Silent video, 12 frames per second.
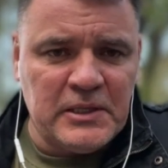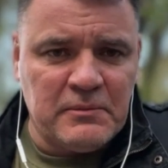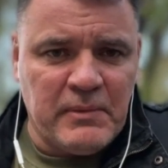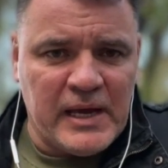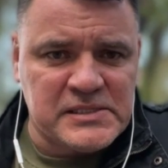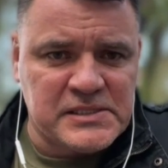in
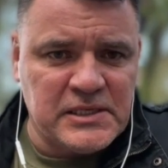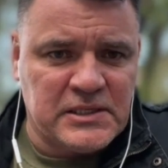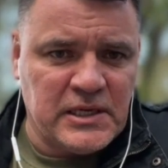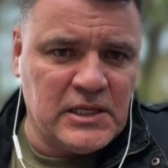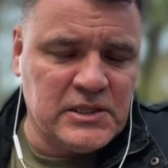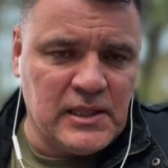my
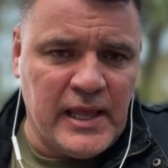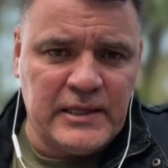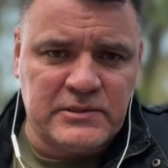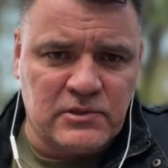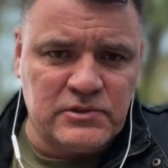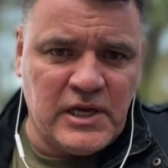city, and
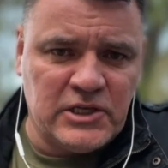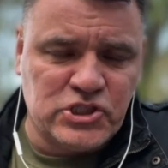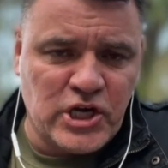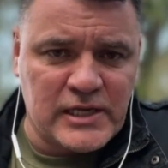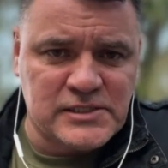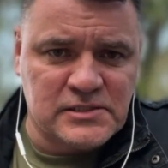later they
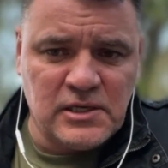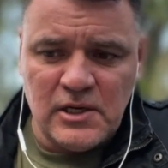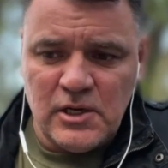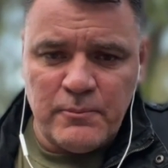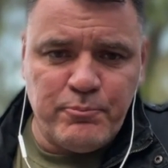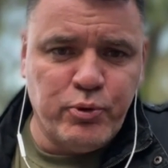just
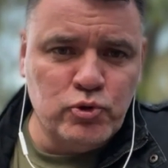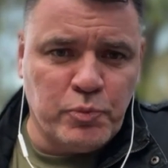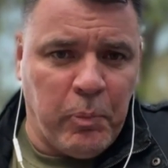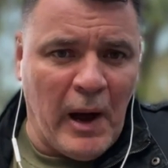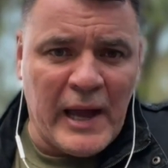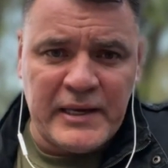put
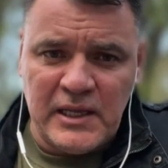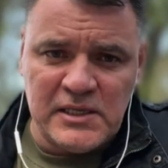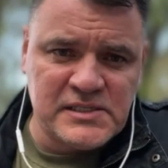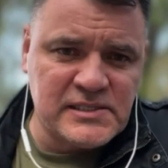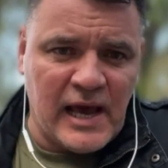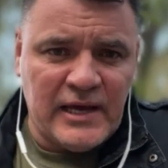body
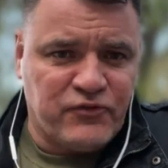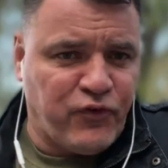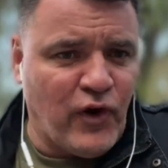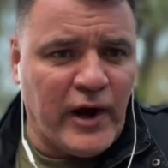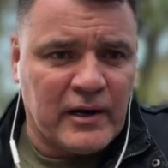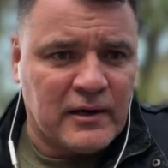inside
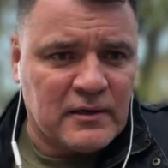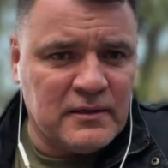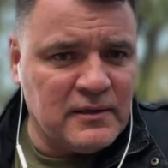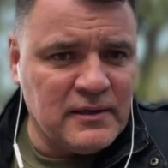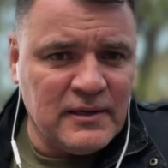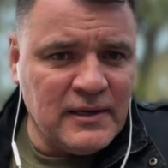fire.
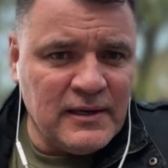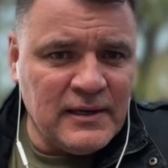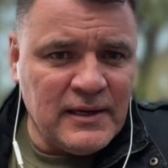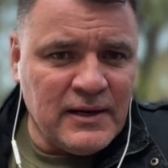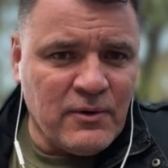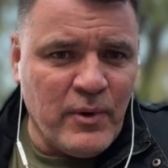
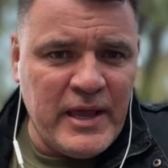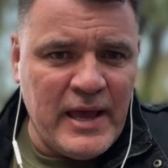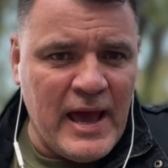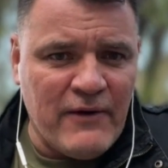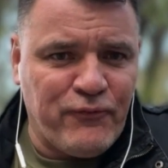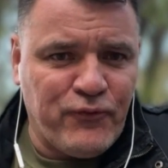We
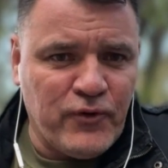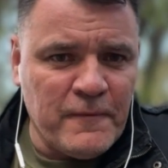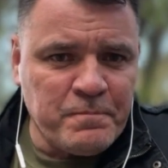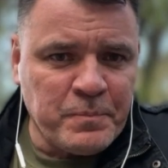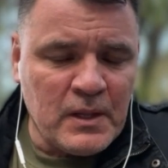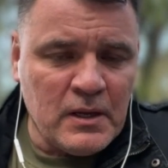have,
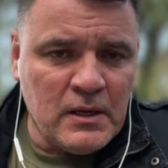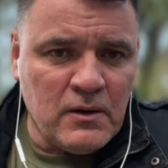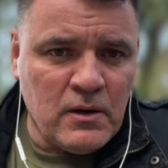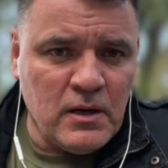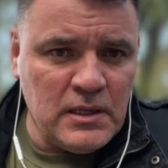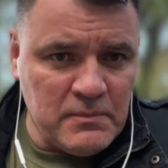
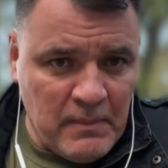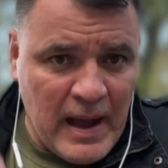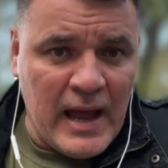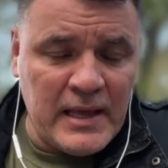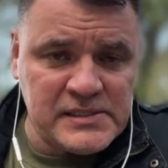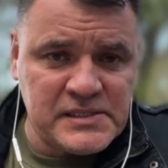in
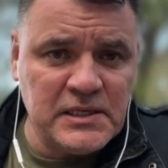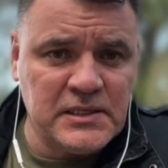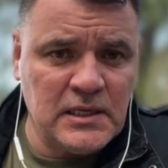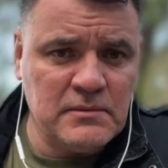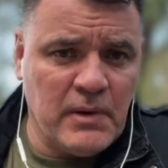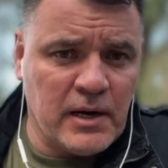my
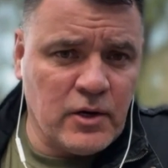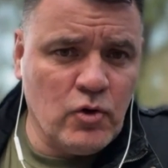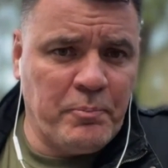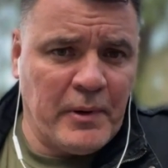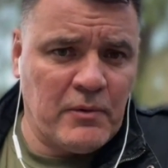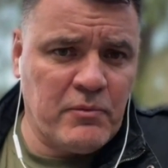city, in
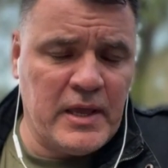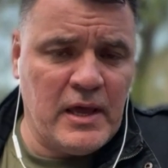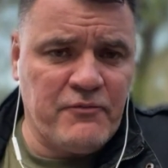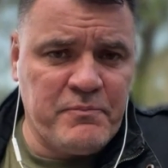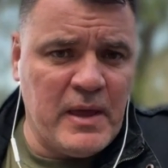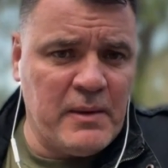Mariupol, we
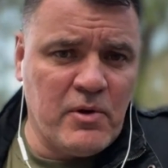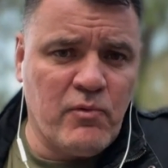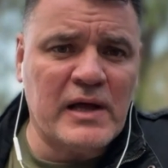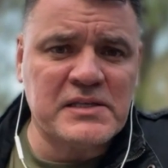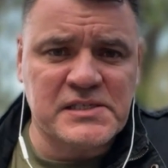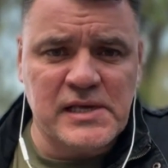have maybe
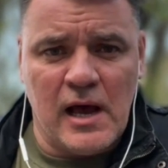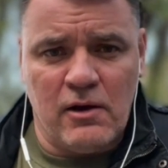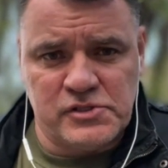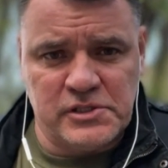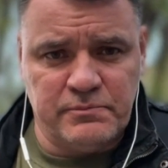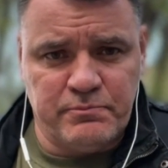
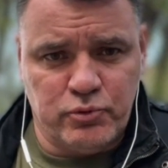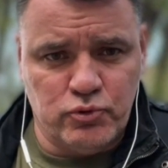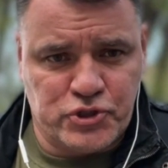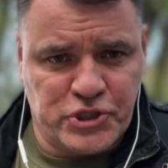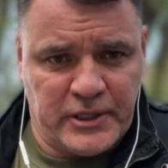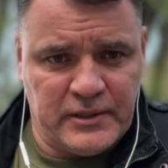1,000
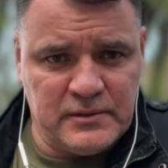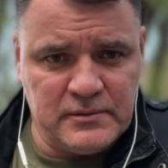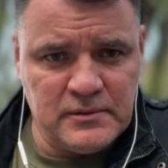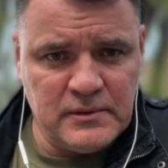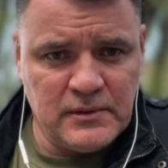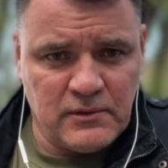Bucha
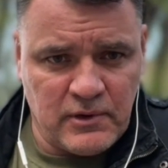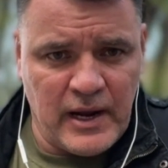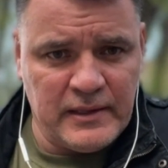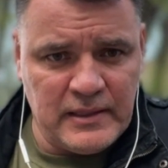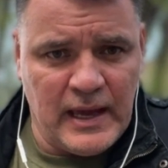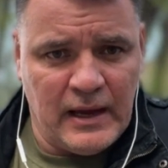
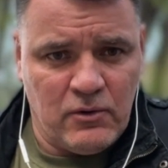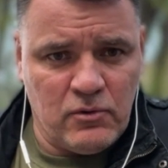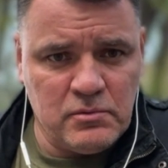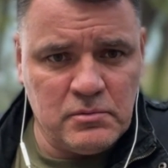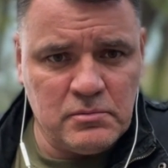right now.